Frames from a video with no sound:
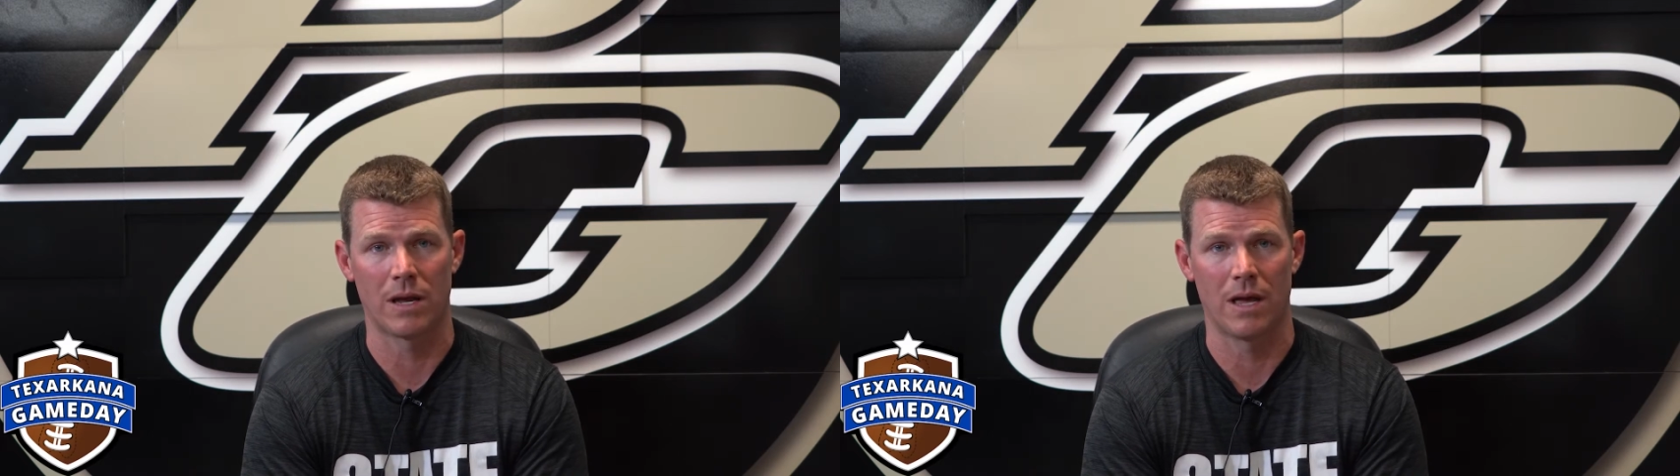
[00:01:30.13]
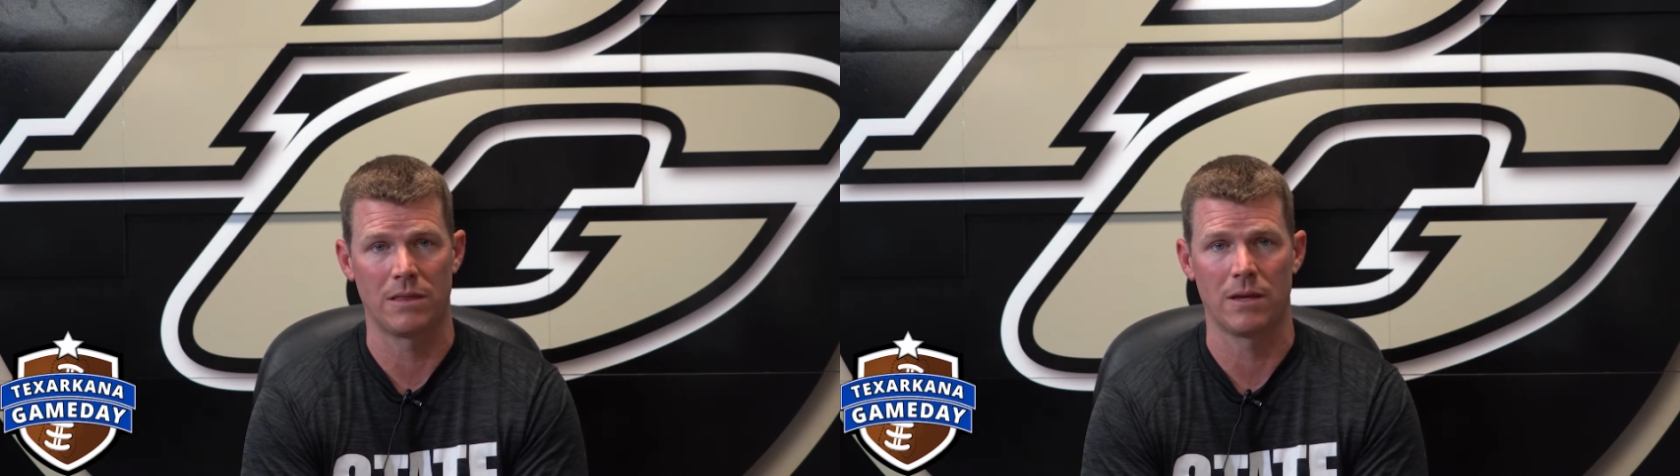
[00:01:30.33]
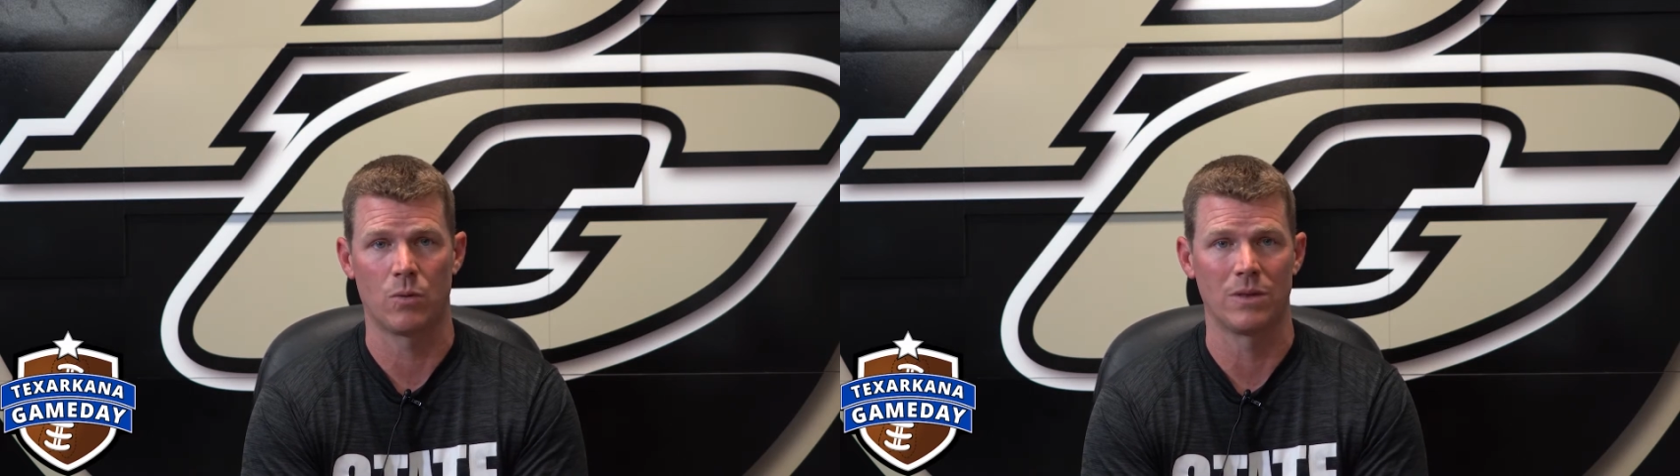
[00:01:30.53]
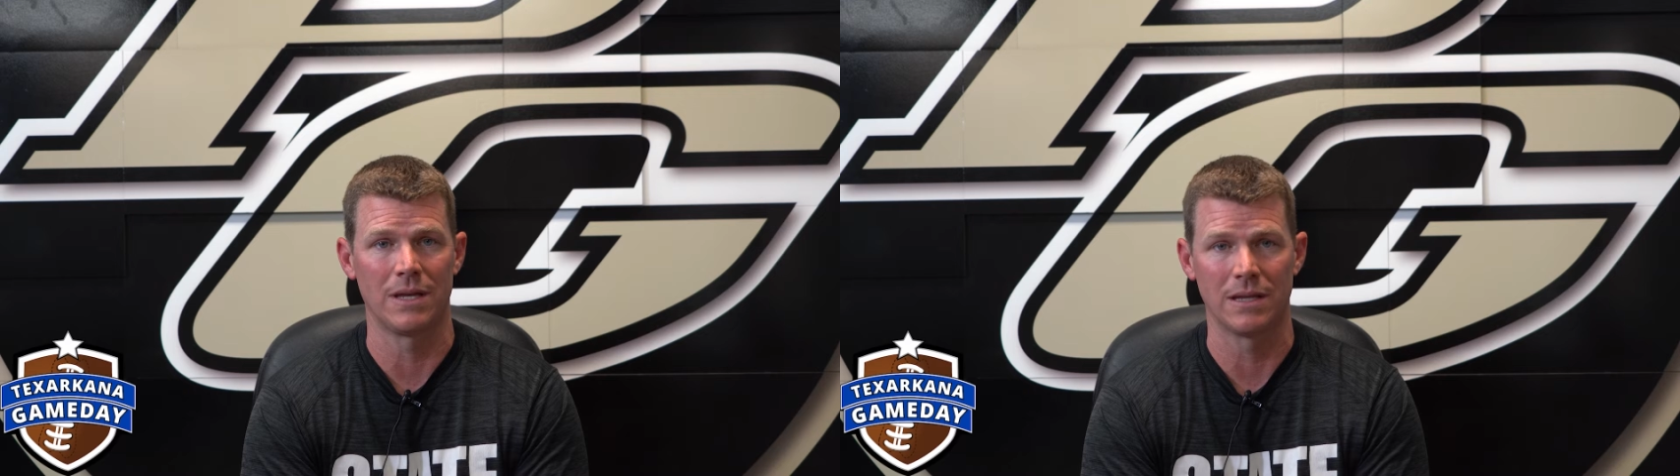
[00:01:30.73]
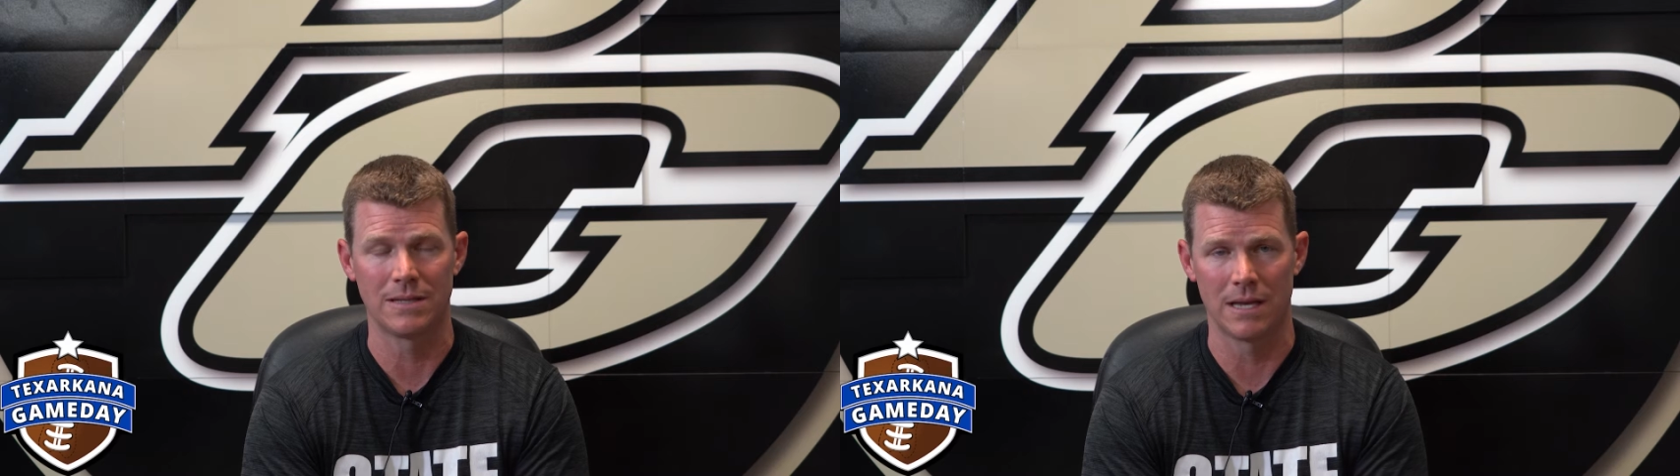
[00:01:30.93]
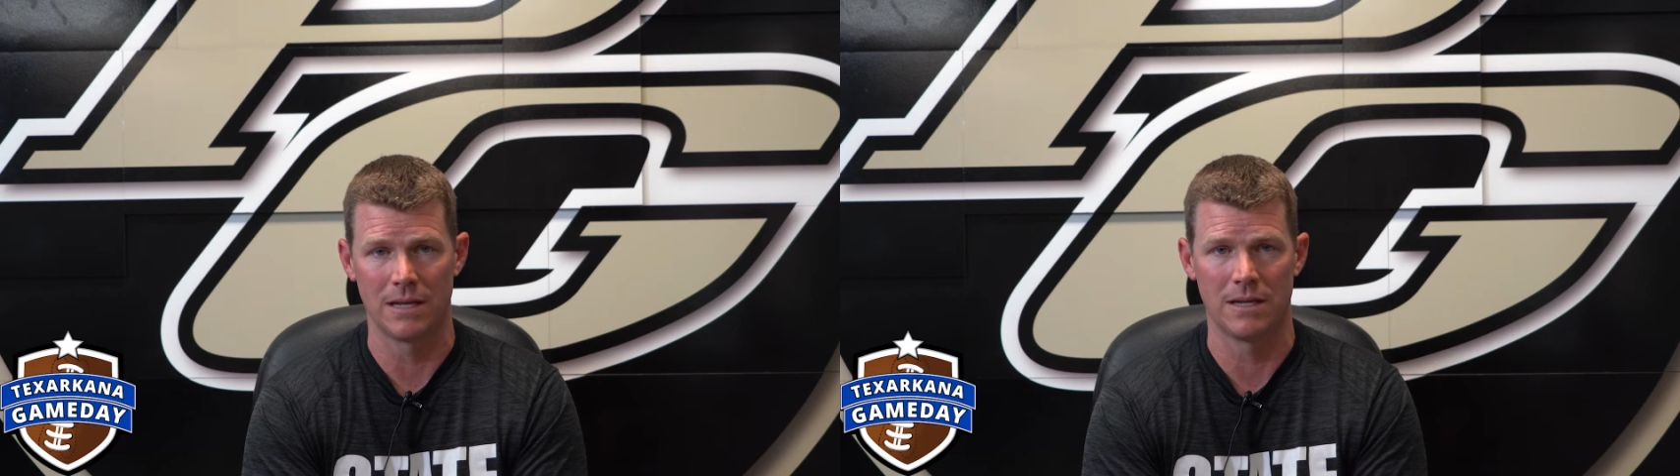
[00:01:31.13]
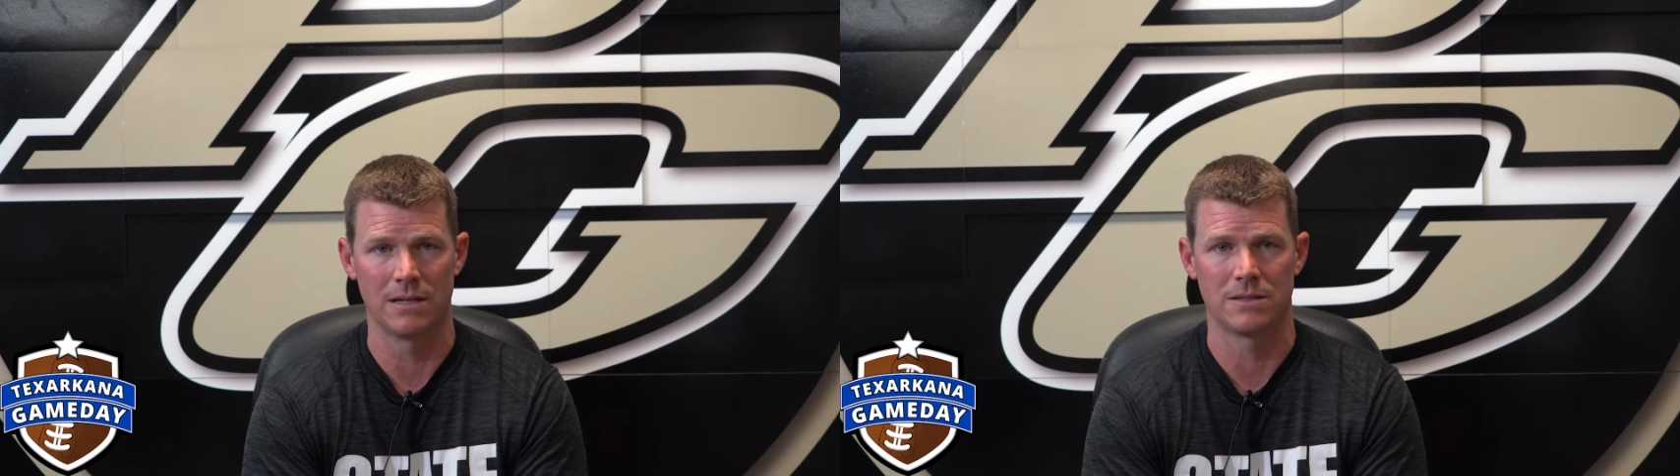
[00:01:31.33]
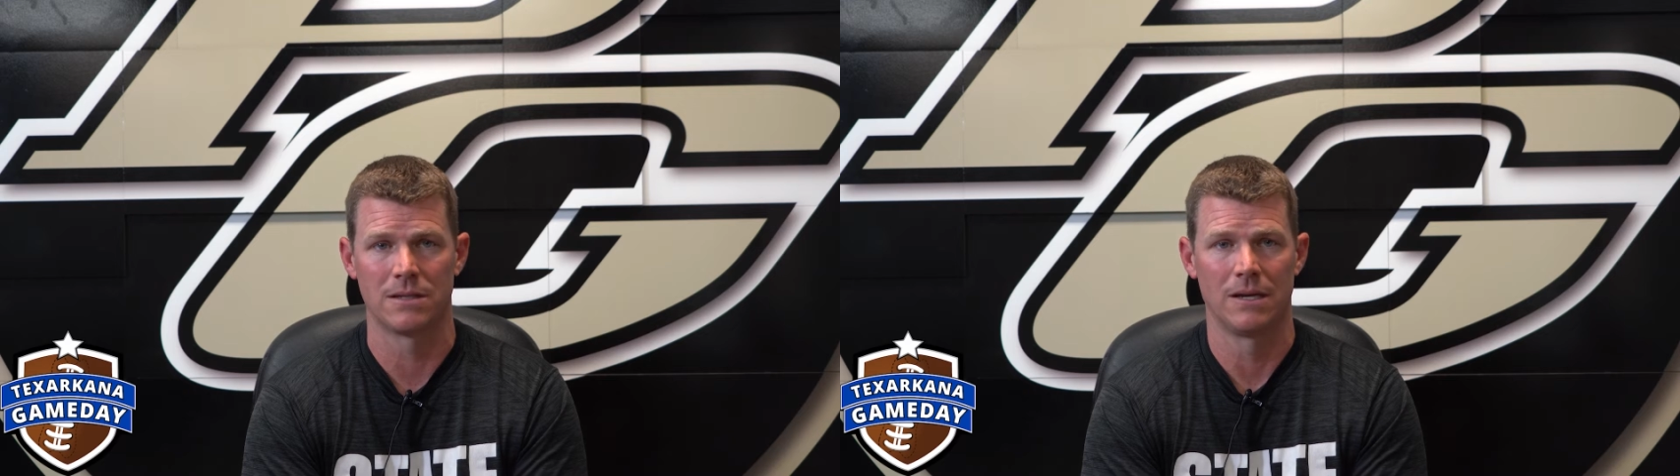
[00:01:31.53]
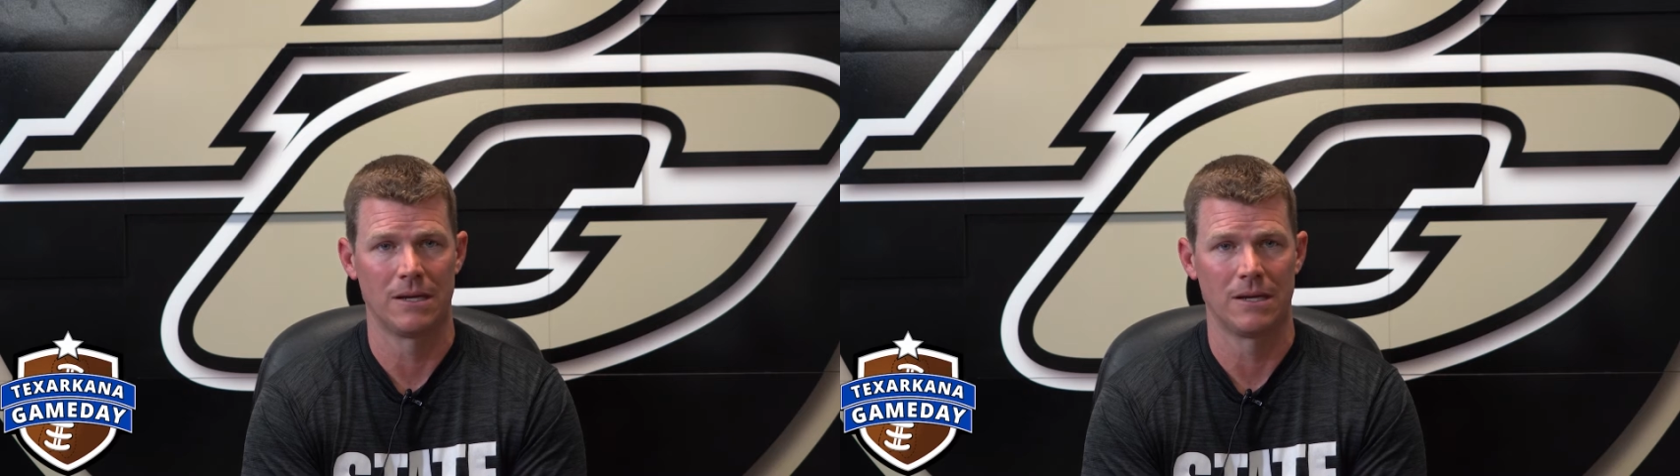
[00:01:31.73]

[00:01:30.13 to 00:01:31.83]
ethic, with the attendance,